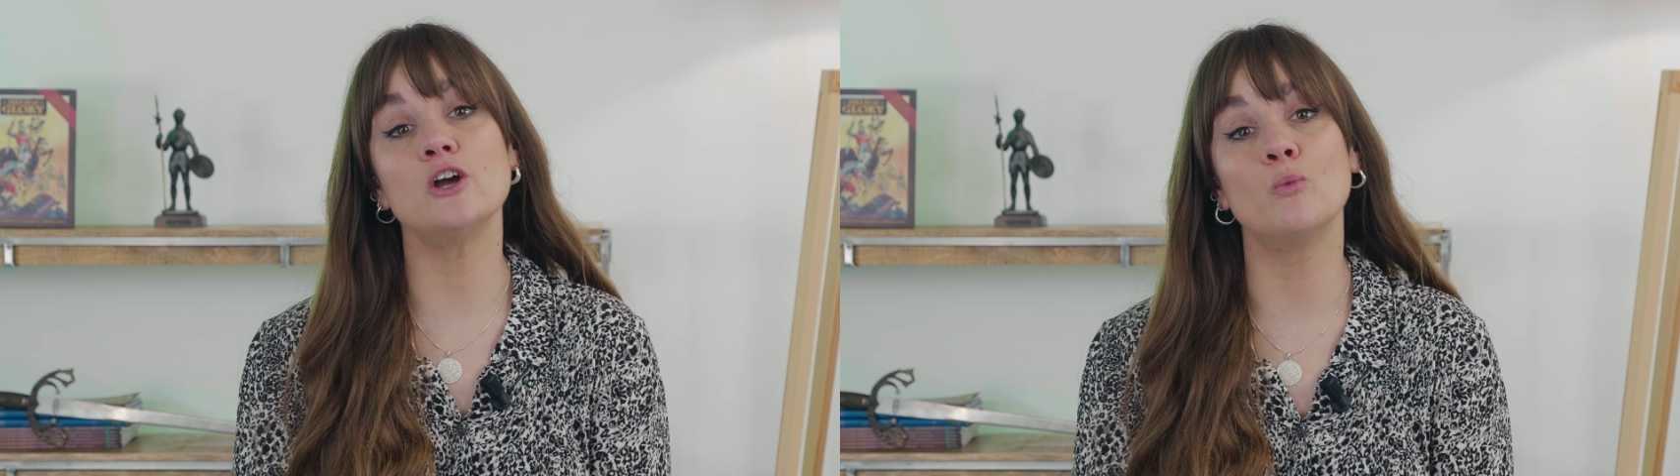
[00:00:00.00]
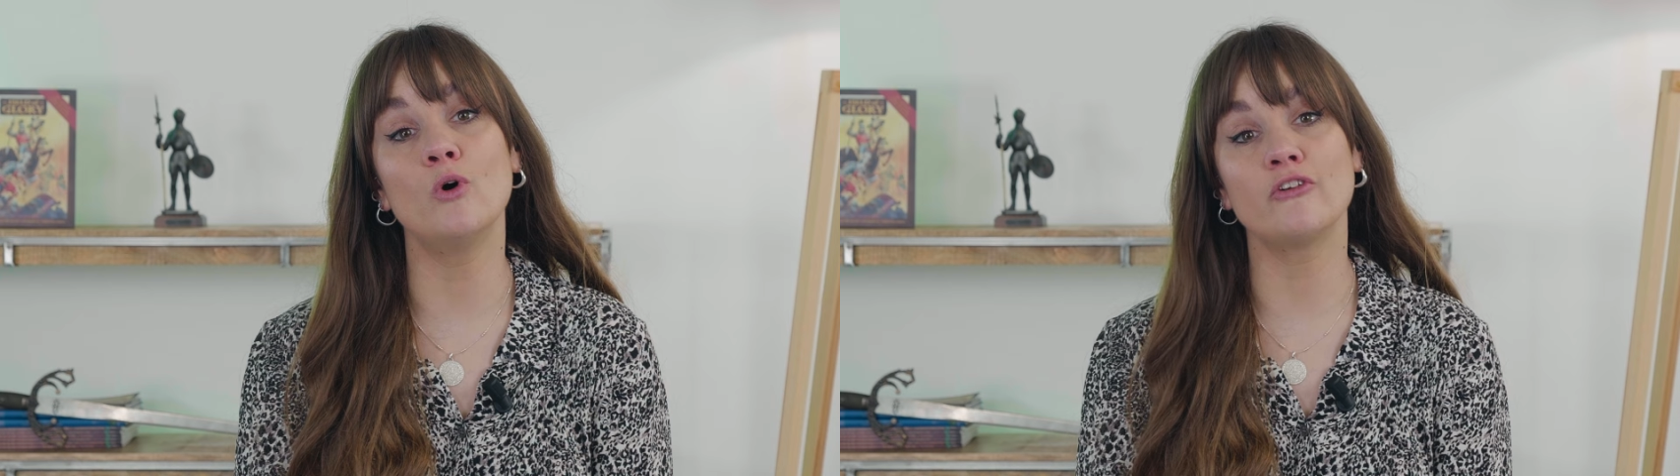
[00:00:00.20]

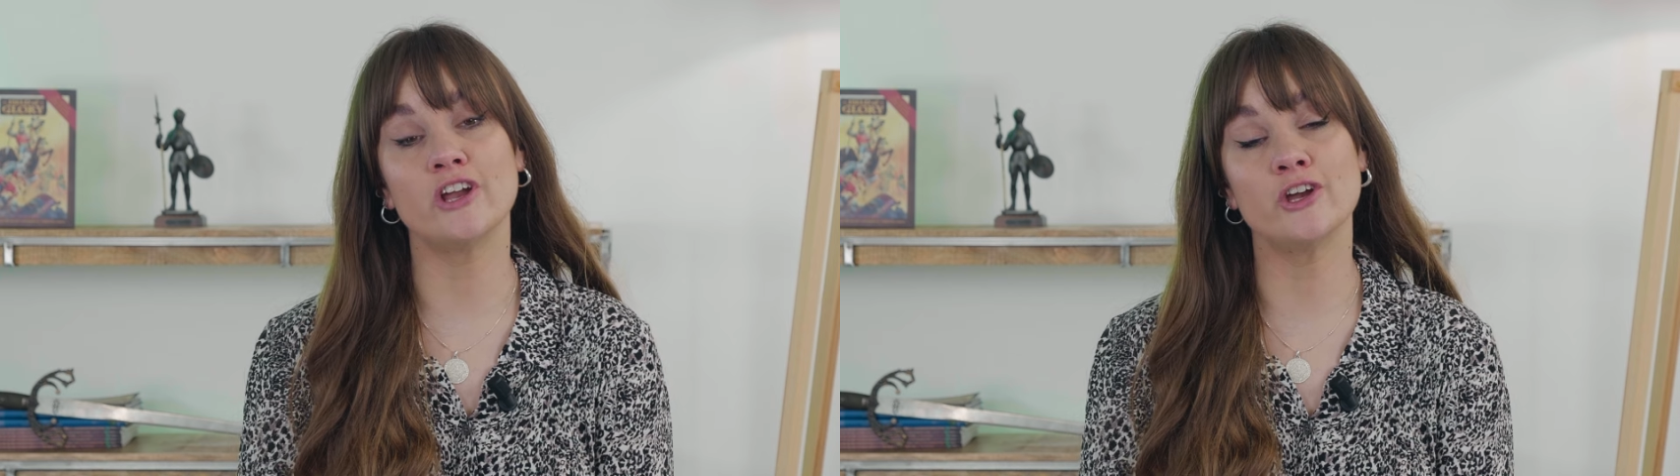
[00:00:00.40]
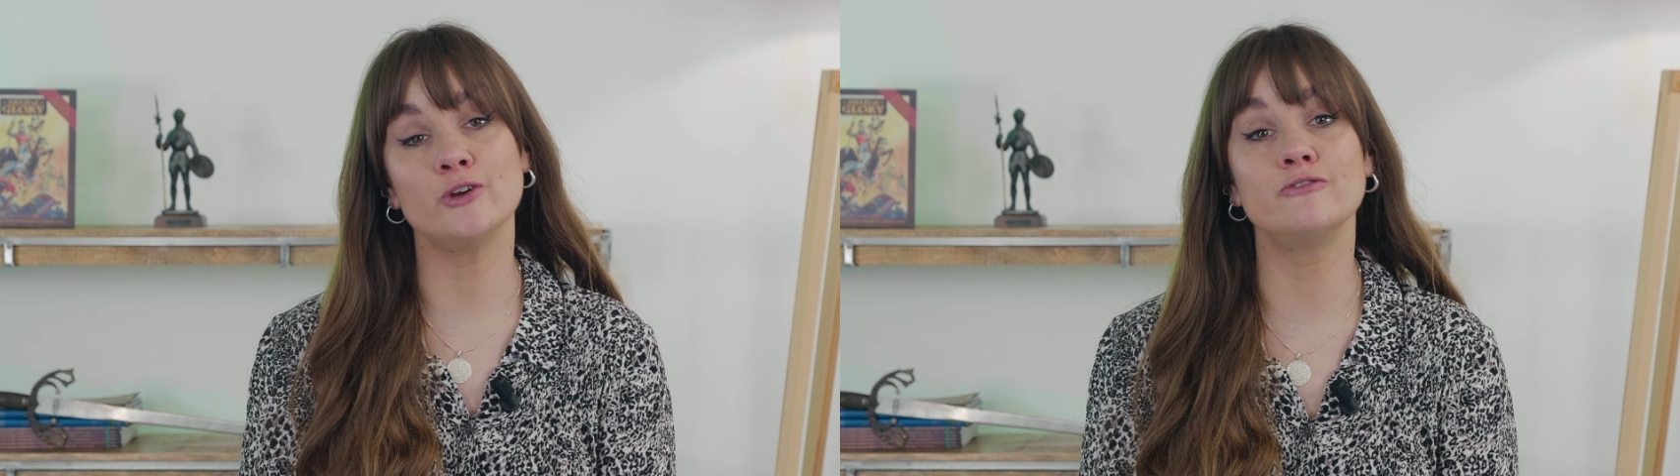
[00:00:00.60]
a
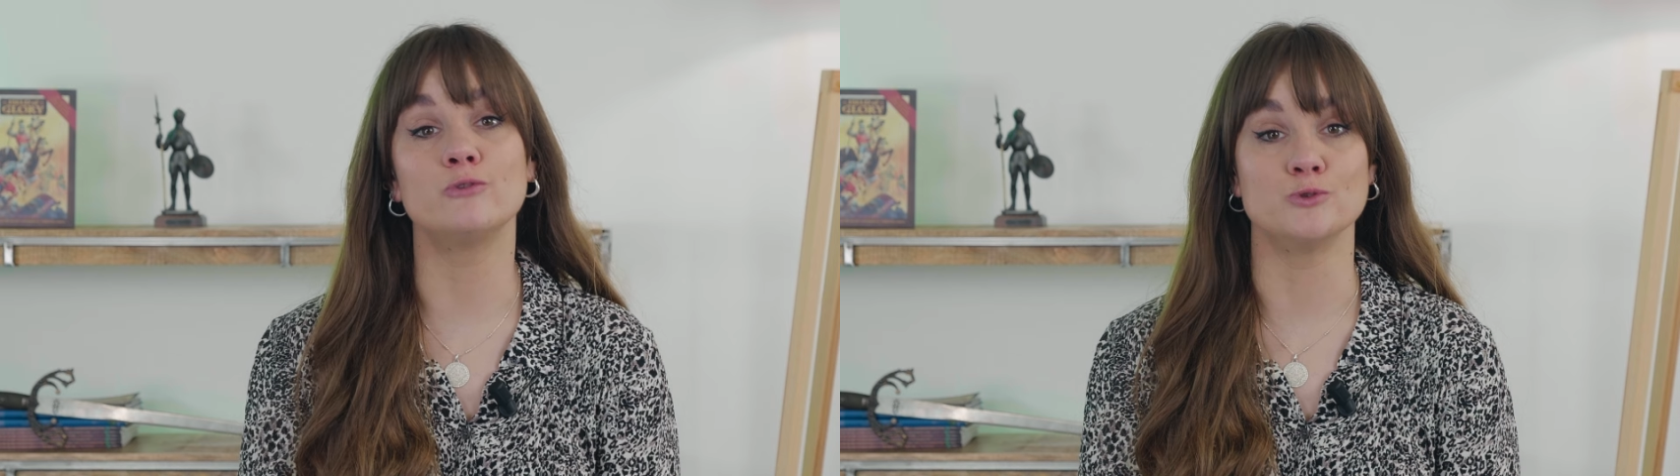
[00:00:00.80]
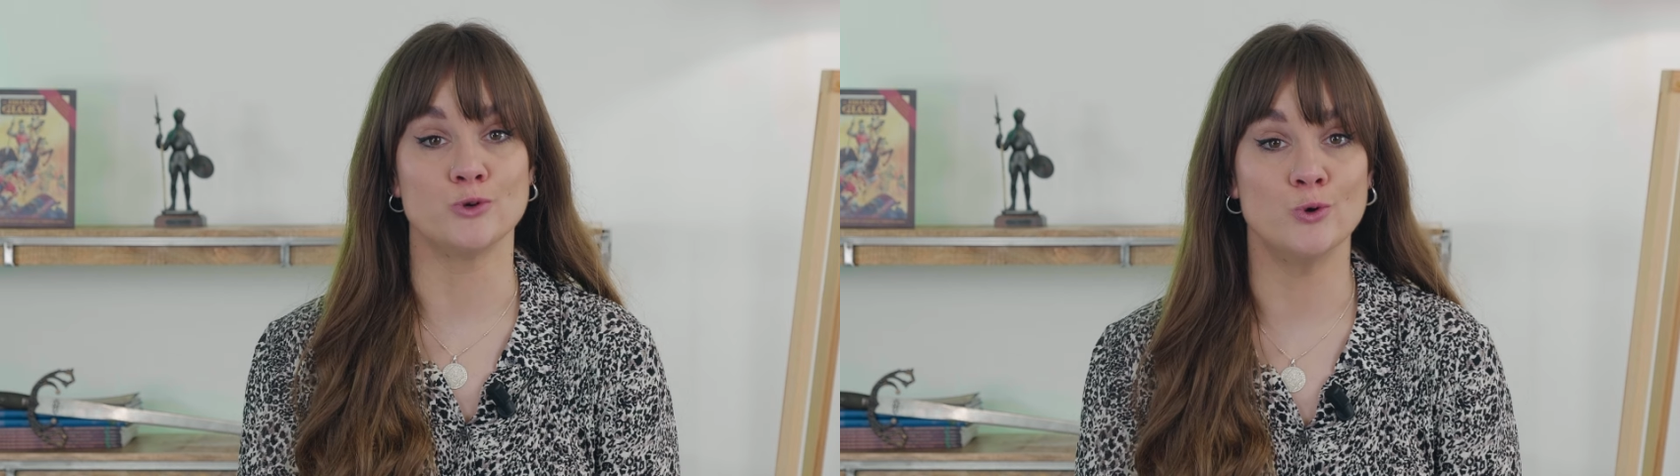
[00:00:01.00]
warrior who
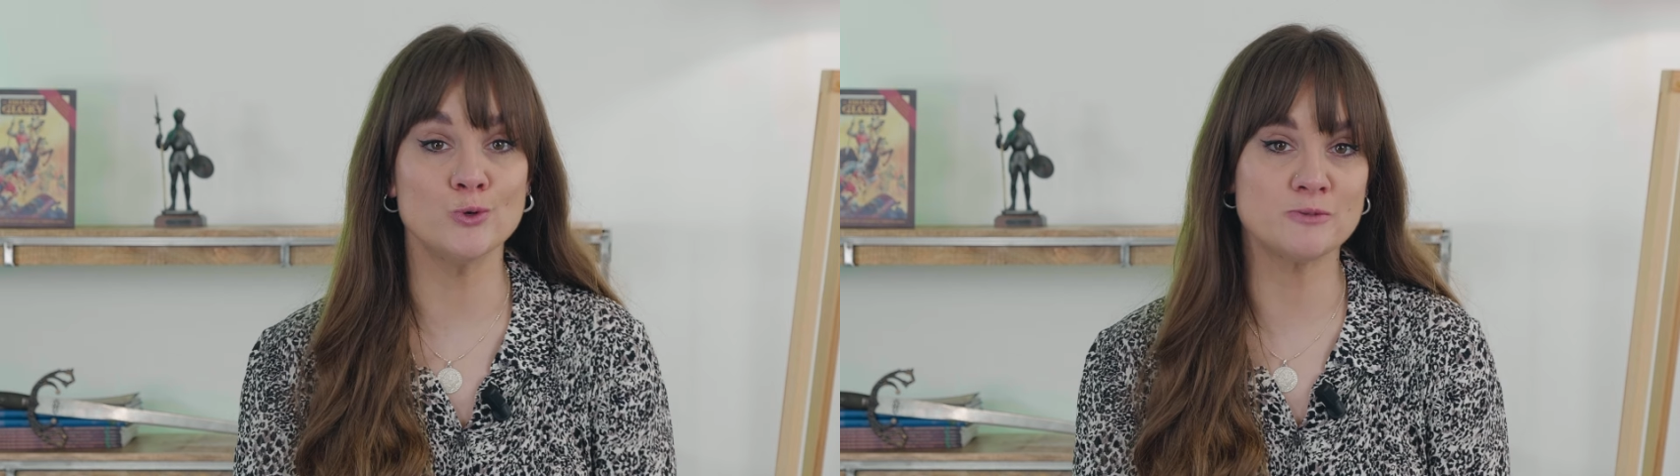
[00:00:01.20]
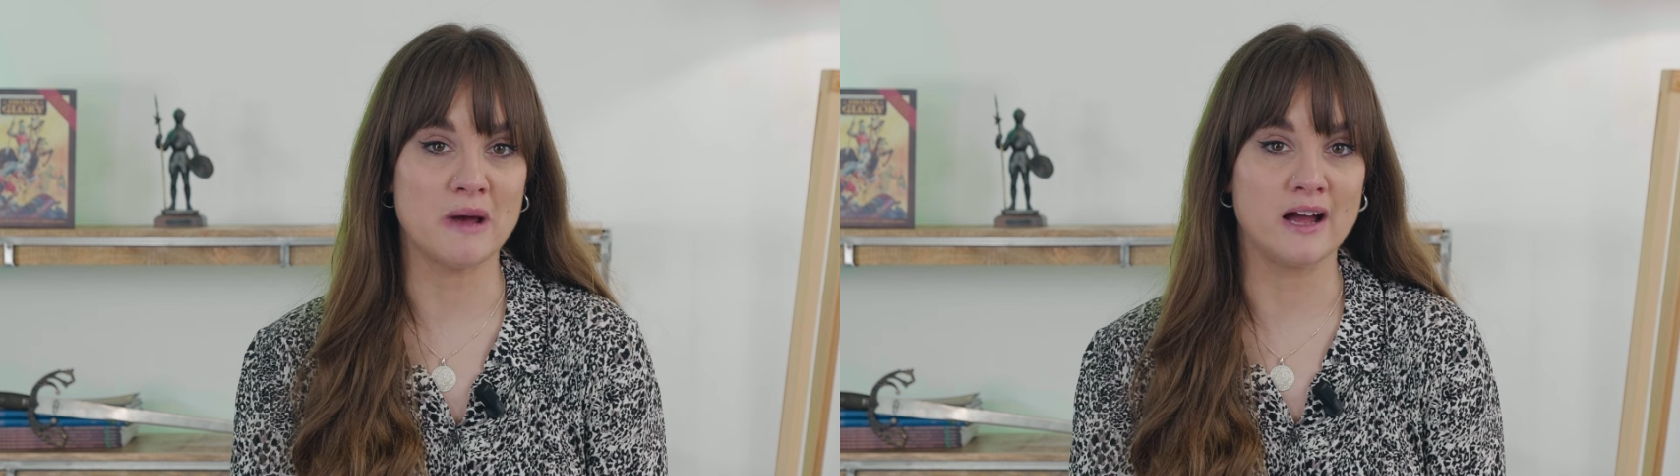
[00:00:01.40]
fought on
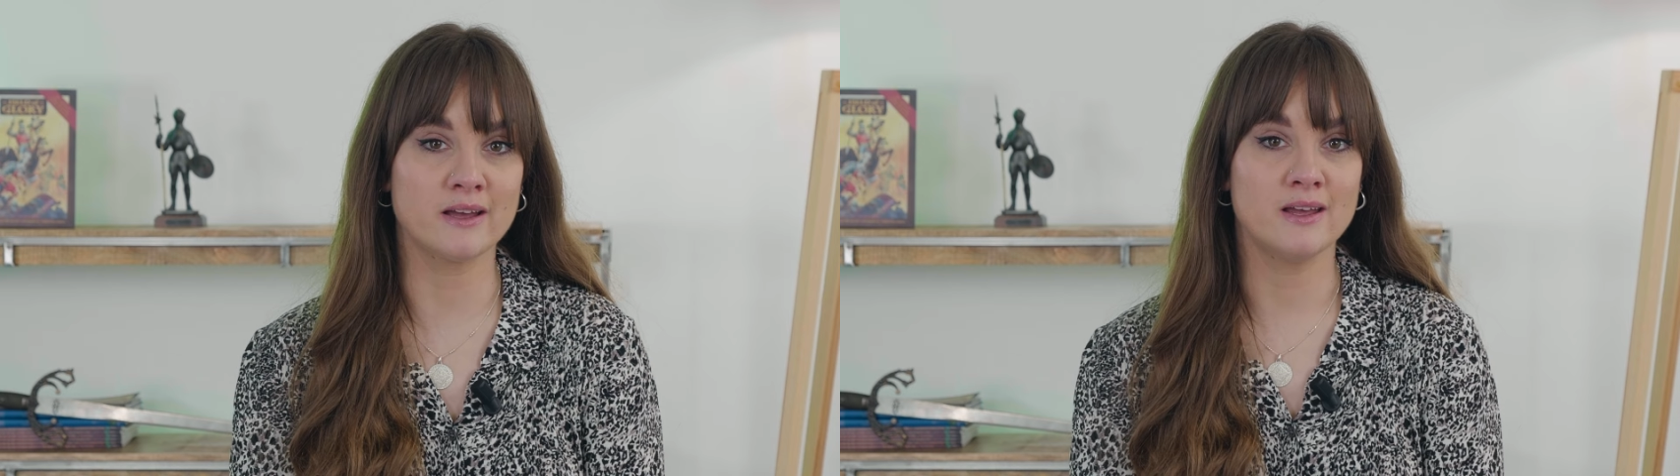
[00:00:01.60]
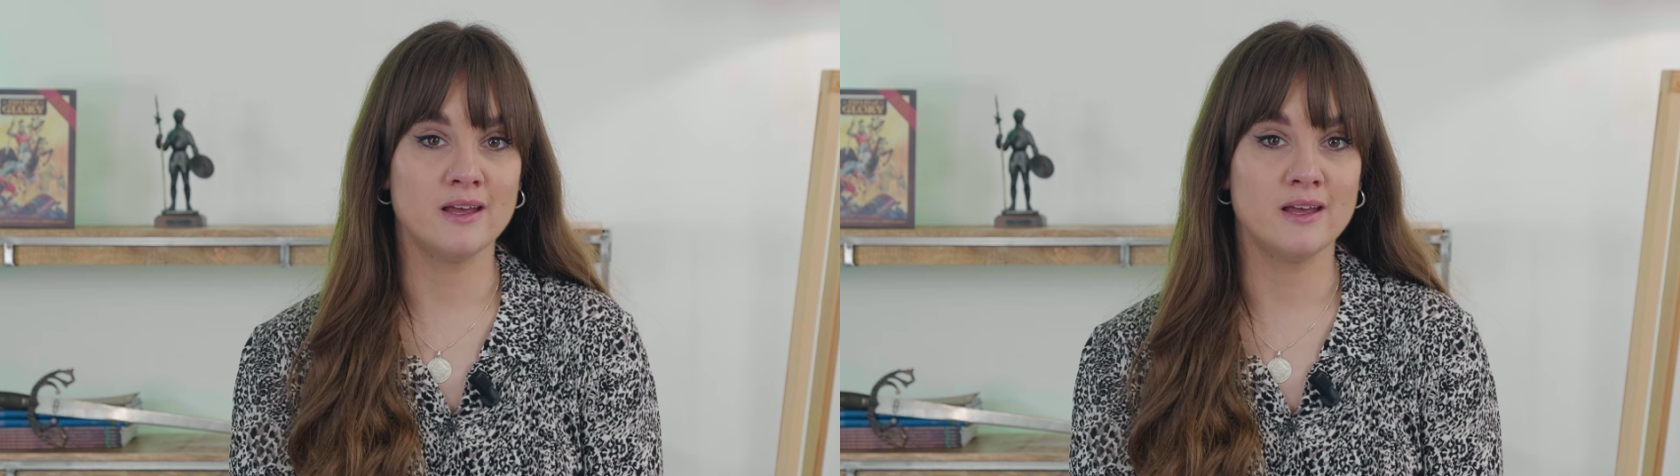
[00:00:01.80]
horseback,